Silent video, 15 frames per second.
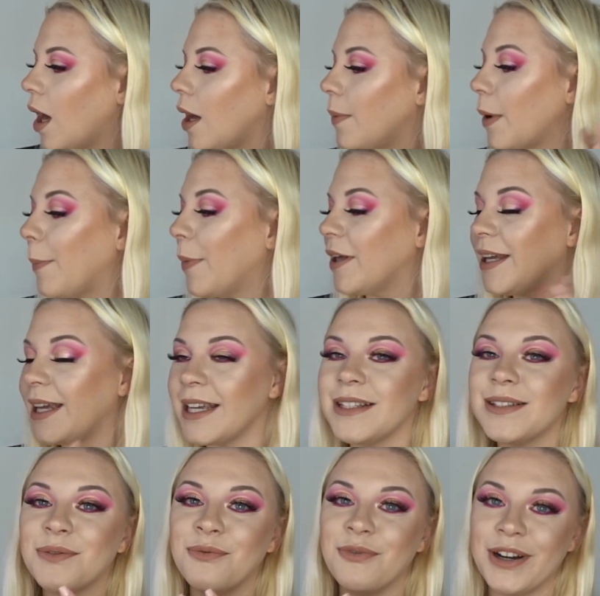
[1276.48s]
But it
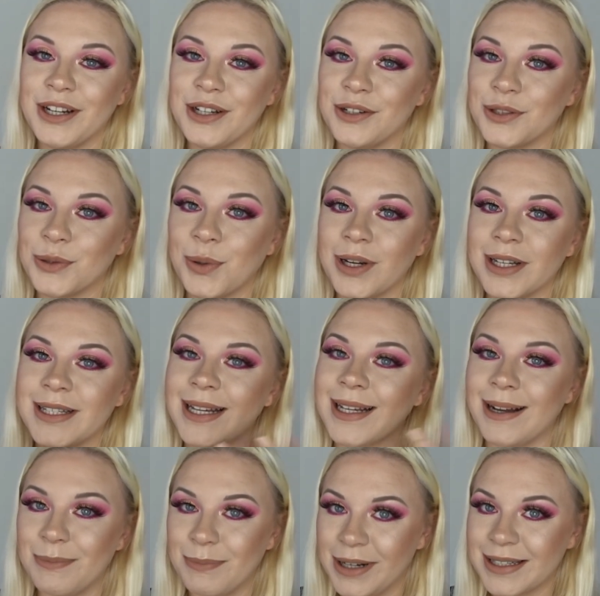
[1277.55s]
is really good quality,
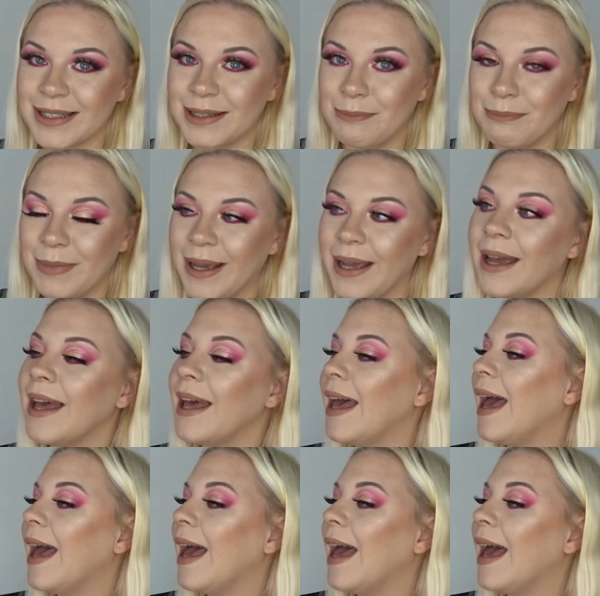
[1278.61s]
I must admit.